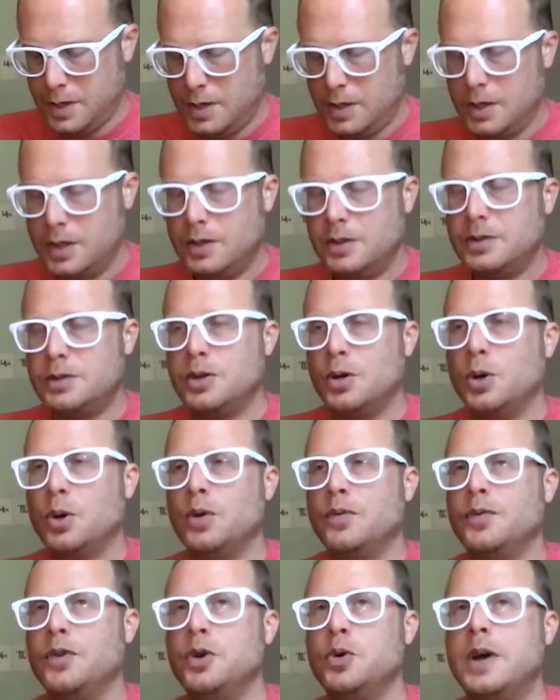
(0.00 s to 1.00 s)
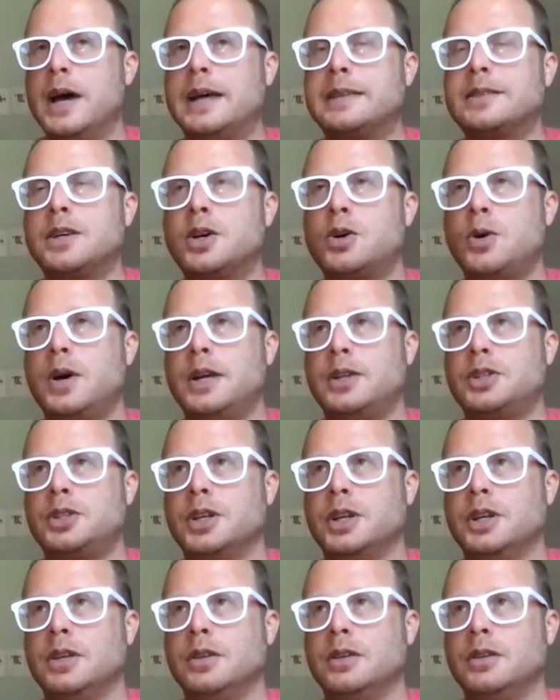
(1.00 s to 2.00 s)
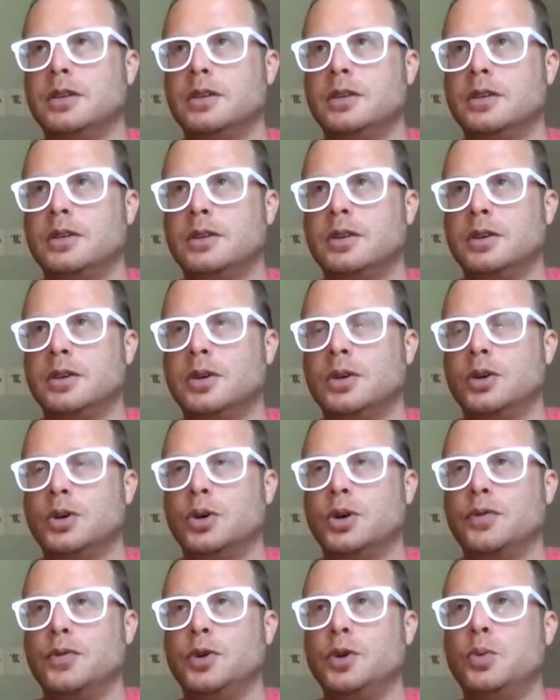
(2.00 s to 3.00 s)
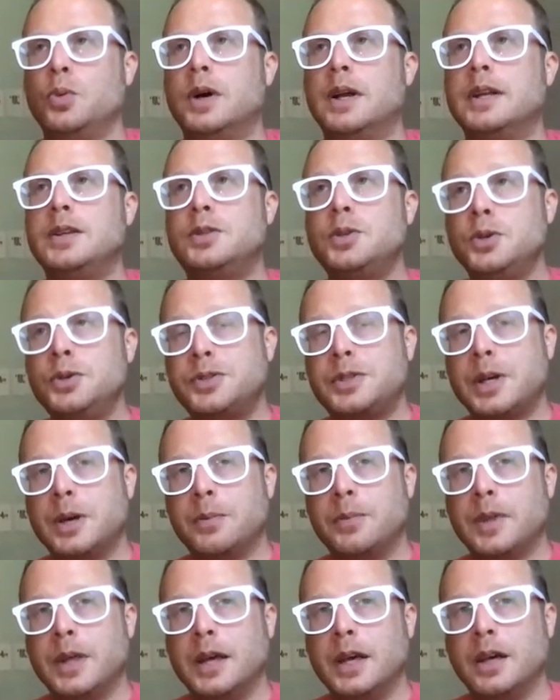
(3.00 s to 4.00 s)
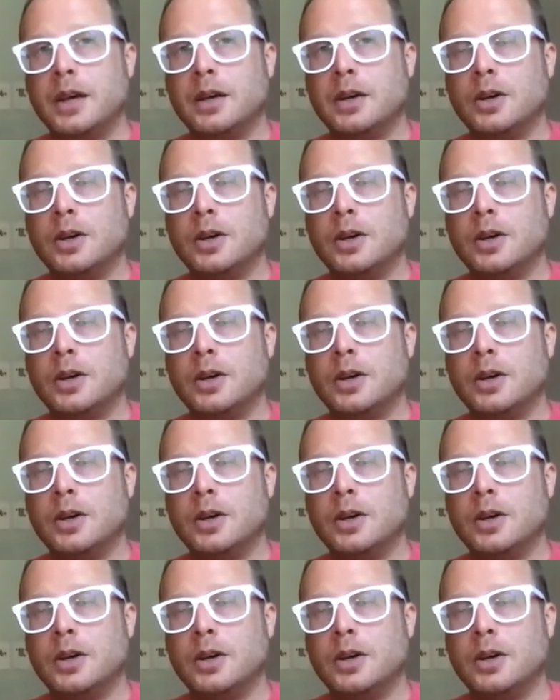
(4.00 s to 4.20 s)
So you ask a question, or if you want to do something,